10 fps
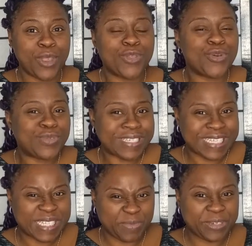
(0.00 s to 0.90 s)
those
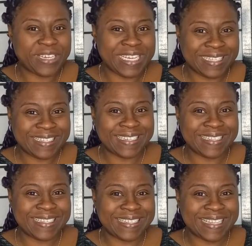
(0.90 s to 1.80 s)

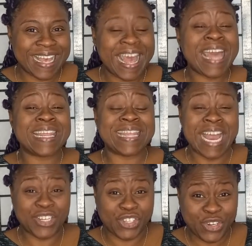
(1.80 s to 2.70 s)
experiences,
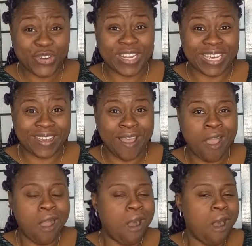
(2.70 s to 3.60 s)
that journey,
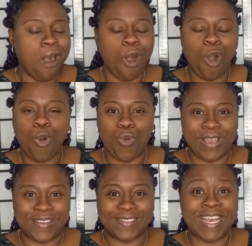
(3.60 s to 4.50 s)

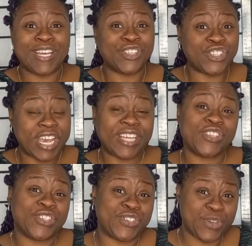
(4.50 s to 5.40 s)
always
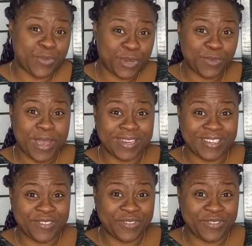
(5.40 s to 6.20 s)
changes your perspective.